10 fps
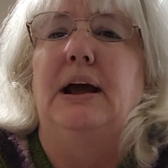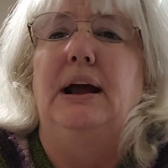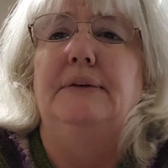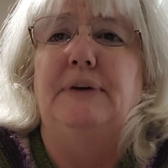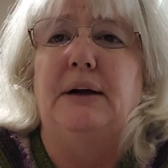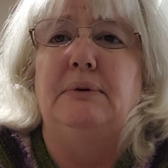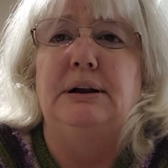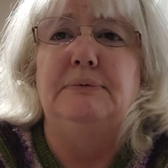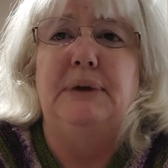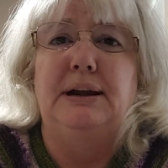if I
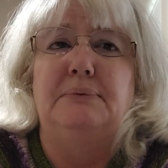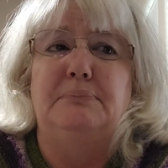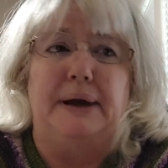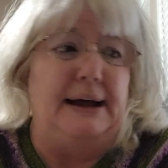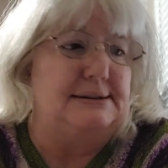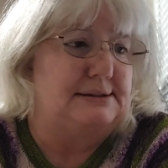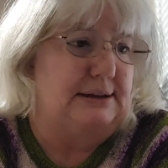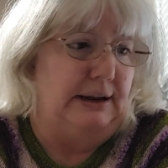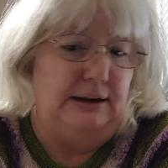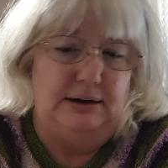want to make a
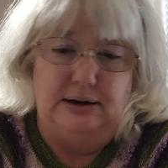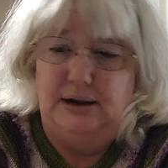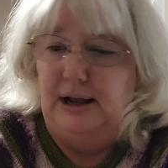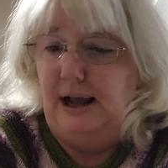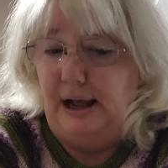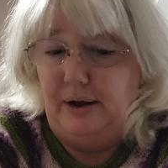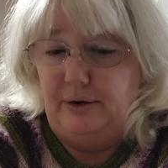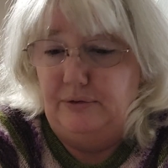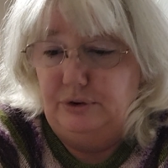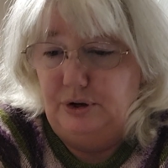basket out
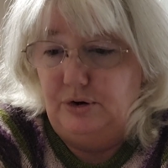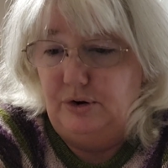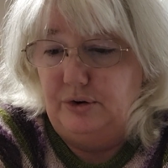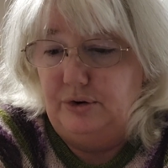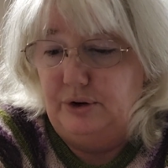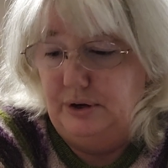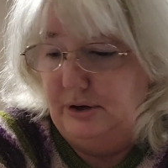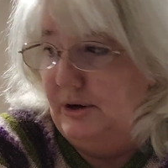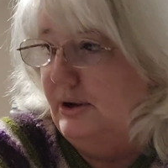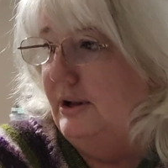of yarn
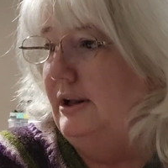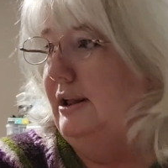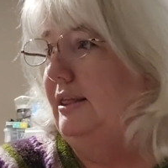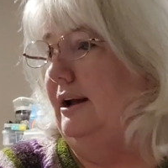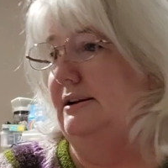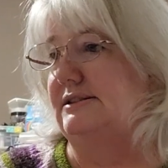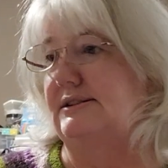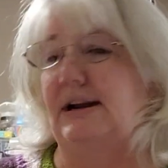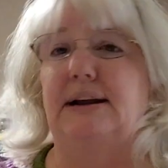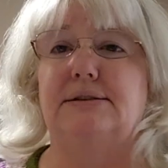that
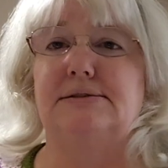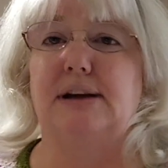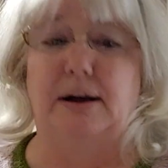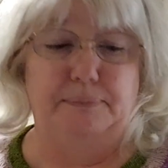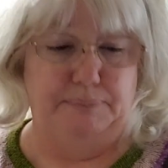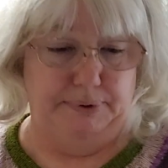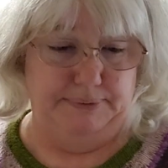stands up,